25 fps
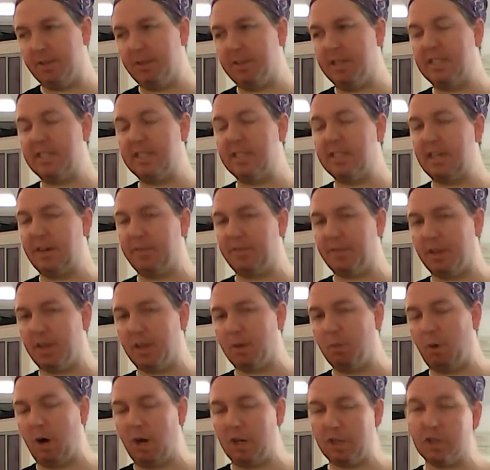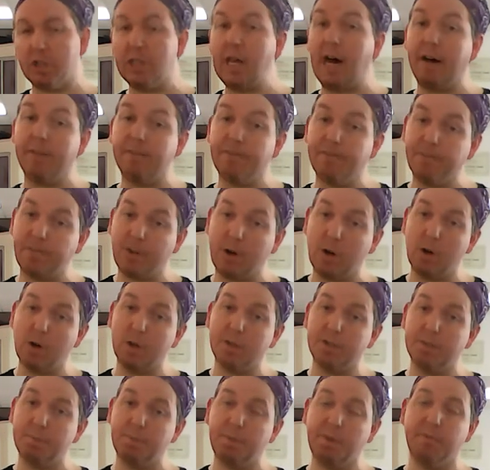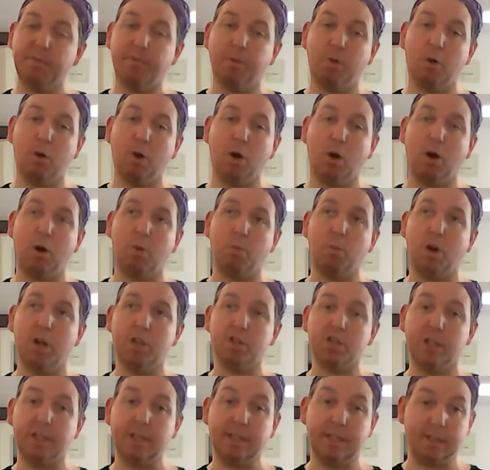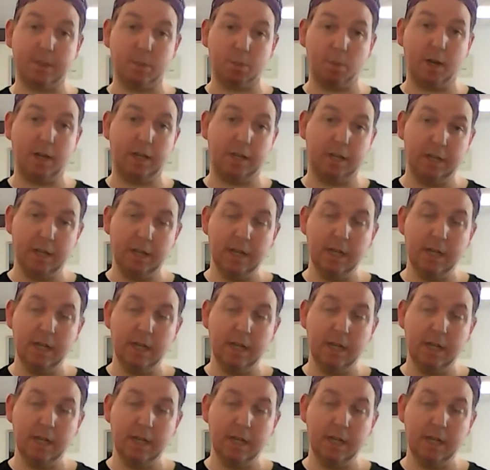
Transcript: You need to definitely watch that first before watching this one.